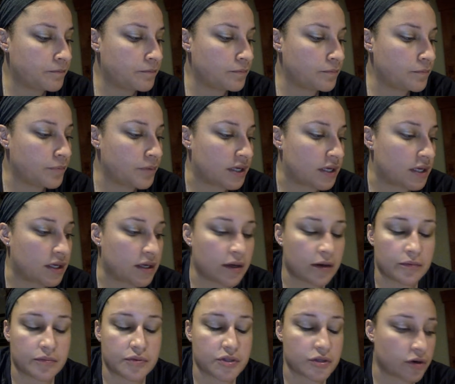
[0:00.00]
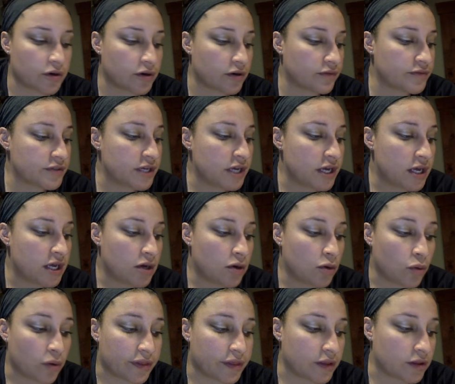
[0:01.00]
be observed
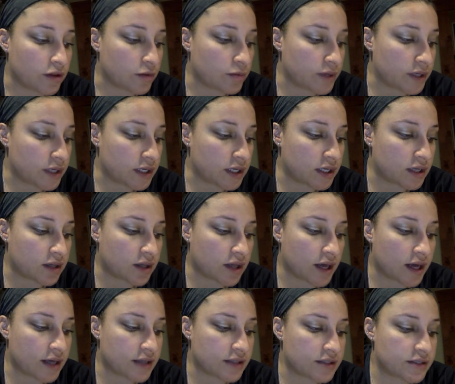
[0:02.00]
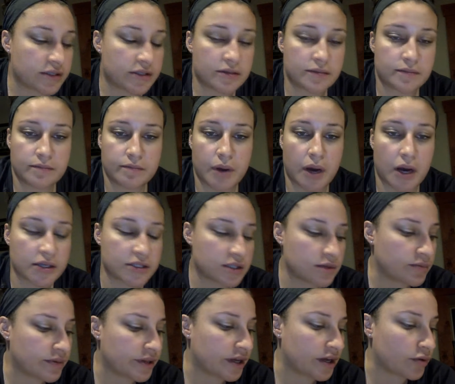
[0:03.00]
within their PE class,
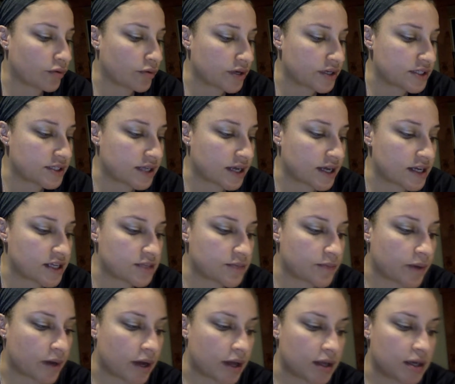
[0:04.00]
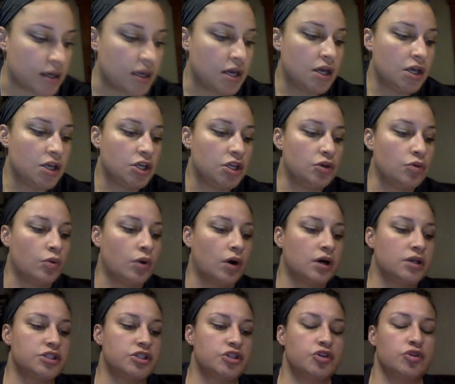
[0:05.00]
possibly at recess, but you
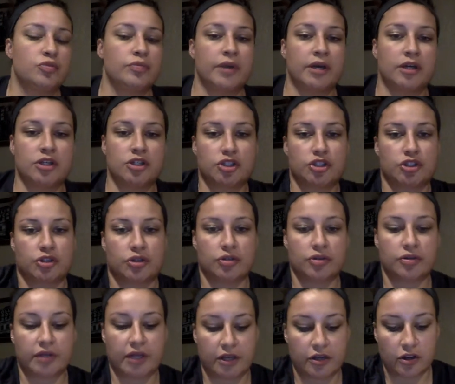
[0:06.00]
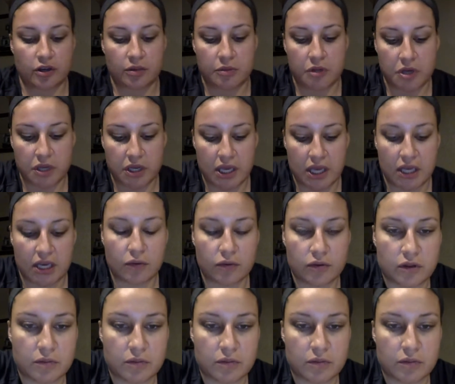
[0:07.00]
want to make sure that you're communicating with the